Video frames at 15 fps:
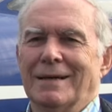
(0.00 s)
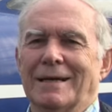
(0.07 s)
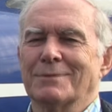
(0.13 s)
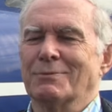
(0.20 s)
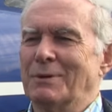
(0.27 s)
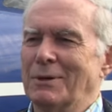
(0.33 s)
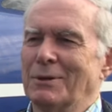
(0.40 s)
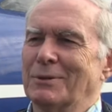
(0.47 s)
As
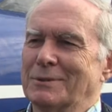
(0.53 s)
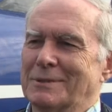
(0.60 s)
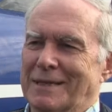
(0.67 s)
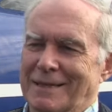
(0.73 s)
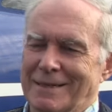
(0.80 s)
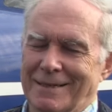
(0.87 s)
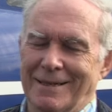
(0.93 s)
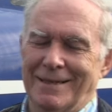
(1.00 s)
we all
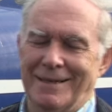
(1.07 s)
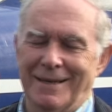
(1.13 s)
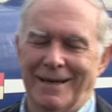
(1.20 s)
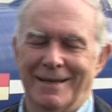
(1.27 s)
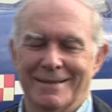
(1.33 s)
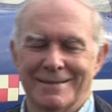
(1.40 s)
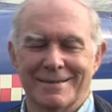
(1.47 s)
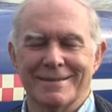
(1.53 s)
did,
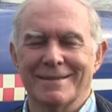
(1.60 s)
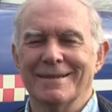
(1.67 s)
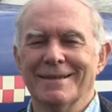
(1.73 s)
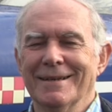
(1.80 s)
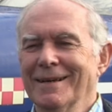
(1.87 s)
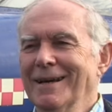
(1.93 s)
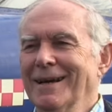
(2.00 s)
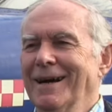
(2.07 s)
yes.
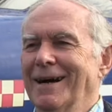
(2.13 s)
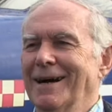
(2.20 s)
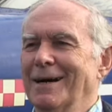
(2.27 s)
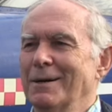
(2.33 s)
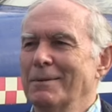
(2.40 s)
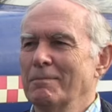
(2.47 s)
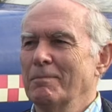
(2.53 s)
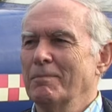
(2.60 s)

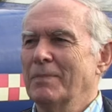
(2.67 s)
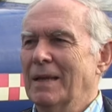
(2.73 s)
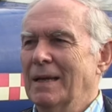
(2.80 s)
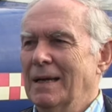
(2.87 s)
That's